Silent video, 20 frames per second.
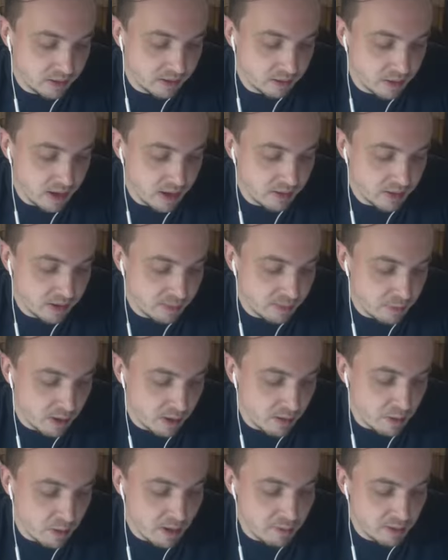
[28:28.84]
right. That's
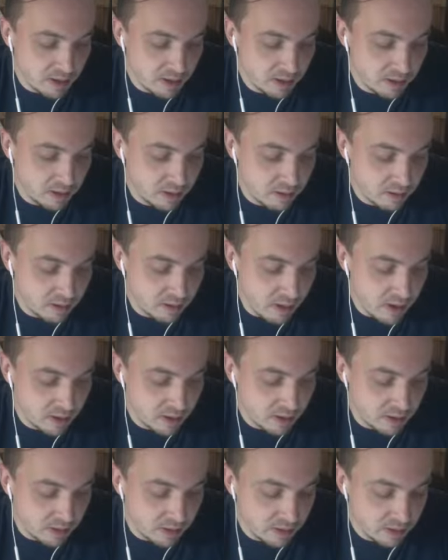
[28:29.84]
probably what makes leaders rise
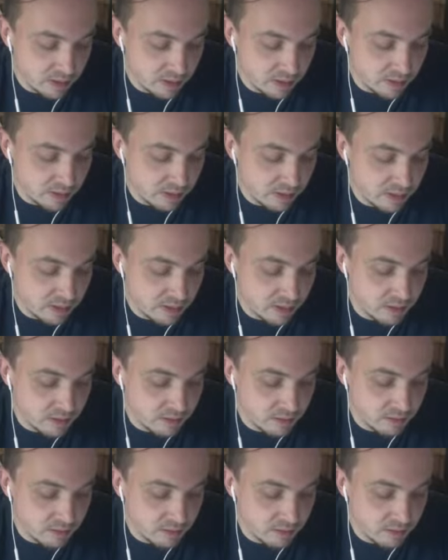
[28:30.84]
to the surface, and